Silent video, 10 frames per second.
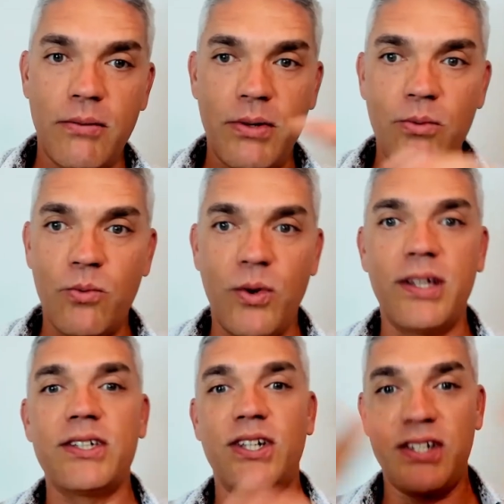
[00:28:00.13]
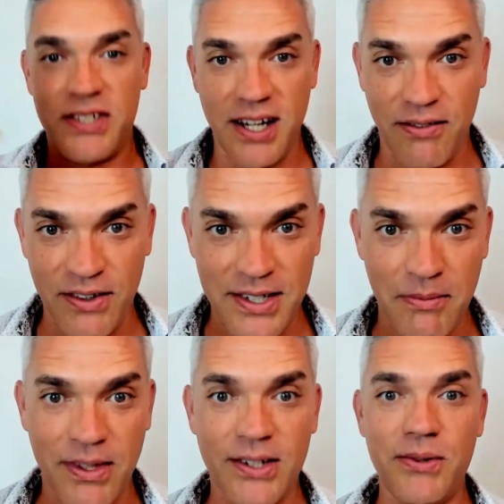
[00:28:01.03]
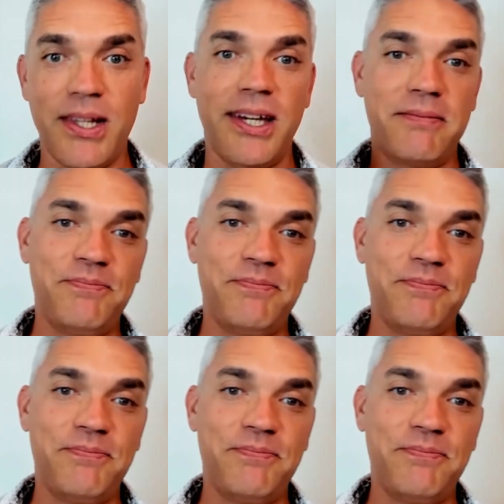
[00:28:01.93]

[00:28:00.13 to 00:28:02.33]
and being willing to discover something newly.